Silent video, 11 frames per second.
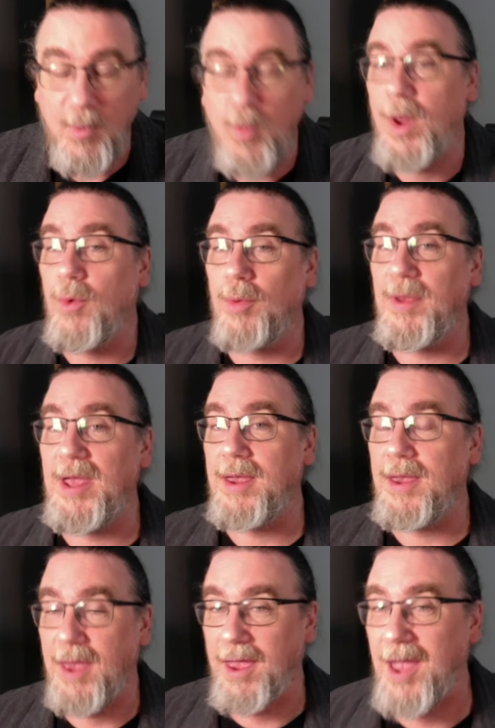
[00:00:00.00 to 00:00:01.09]
we will be
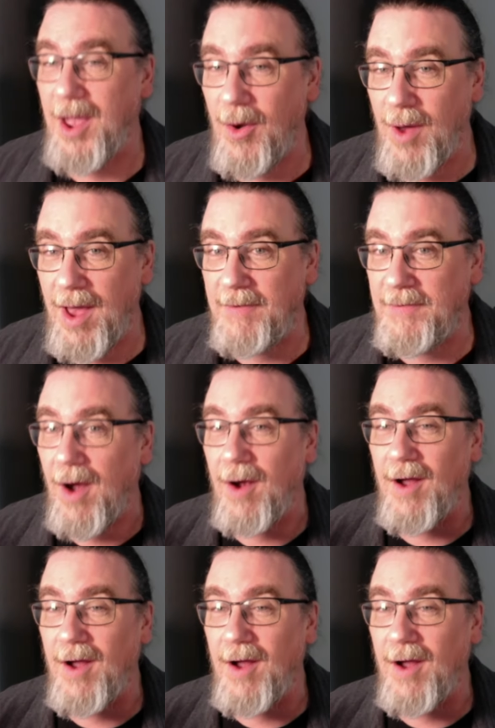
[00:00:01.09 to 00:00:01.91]
kicking off our